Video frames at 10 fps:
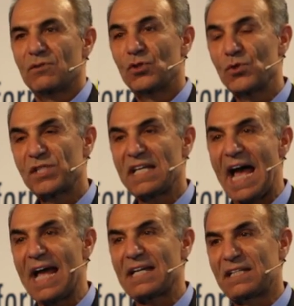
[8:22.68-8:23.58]
using
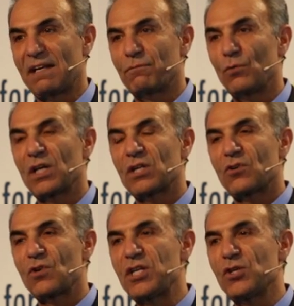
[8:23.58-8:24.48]
additive, will
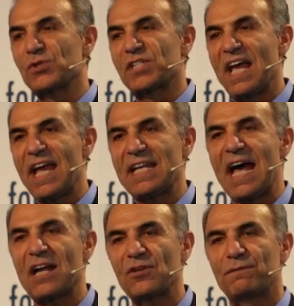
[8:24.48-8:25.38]
reduce
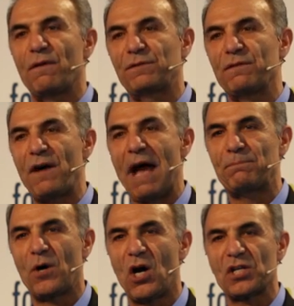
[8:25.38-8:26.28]

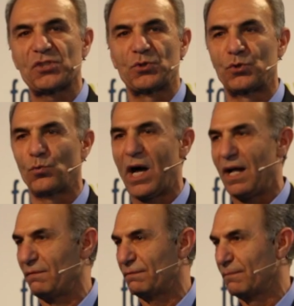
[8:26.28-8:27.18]
855 parts to
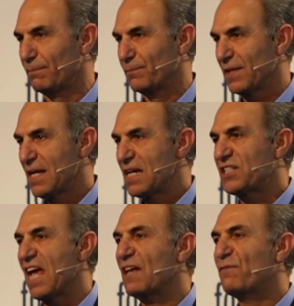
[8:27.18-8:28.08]
12,
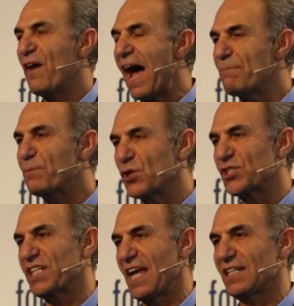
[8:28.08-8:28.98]
take
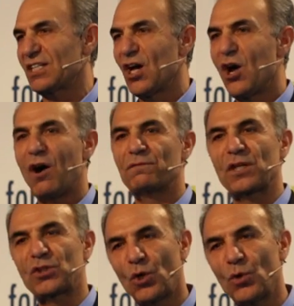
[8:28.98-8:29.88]
5% of
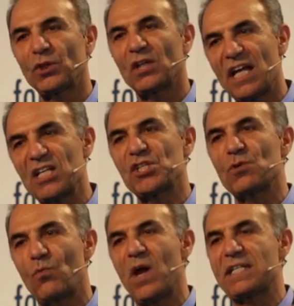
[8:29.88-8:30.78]
the total
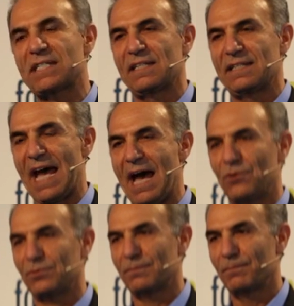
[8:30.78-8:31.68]
engine weight
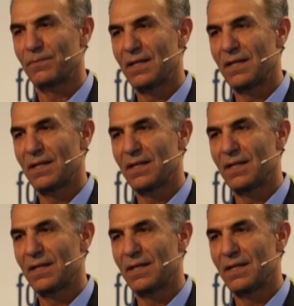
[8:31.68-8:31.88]
down,